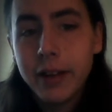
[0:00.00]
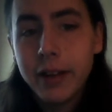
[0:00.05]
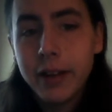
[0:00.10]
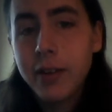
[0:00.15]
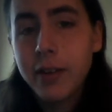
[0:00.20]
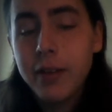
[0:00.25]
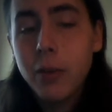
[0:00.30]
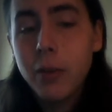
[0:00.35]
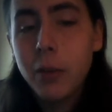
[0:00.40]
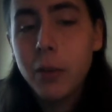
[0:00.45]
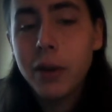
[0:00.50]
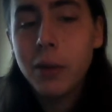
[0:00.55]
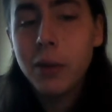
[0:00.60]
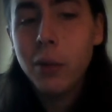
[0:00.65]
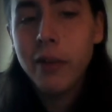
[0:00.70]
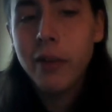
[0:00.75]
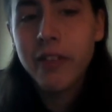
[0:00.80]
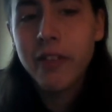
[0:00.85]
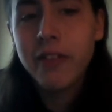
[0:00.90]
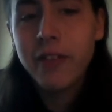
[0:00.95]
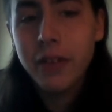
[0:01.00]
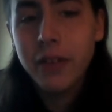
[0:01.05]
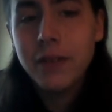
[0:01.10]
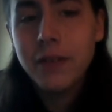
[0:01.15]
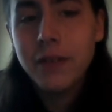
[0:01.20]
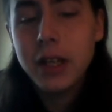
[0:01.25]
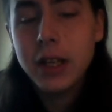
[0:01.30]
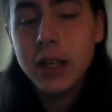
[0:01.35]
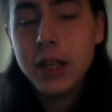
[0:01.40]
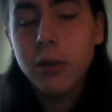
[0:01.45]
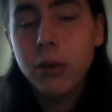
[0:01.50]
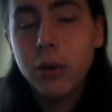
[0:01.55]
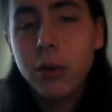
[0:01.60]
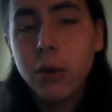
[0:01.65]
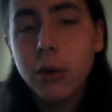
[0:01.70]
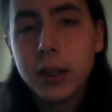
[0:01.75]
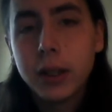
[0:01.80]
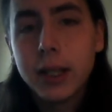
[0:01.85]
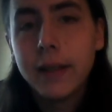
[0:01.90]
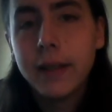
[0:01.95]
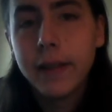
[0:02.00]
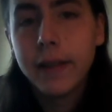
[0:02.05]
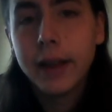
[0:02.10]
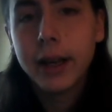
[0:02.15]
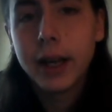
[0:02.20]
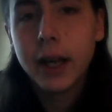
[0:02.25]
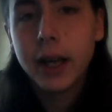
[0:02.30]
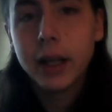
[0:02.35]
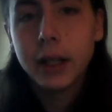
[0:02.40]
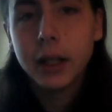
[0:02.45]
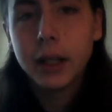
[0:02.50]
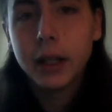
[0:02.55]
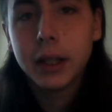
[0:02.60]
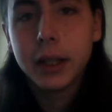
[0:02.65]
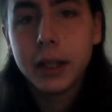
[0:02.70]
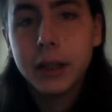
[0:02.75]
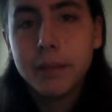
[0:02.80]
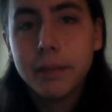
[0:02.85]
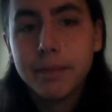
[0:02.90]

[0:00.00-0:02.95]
He was a 15-year-old kid that got lucky.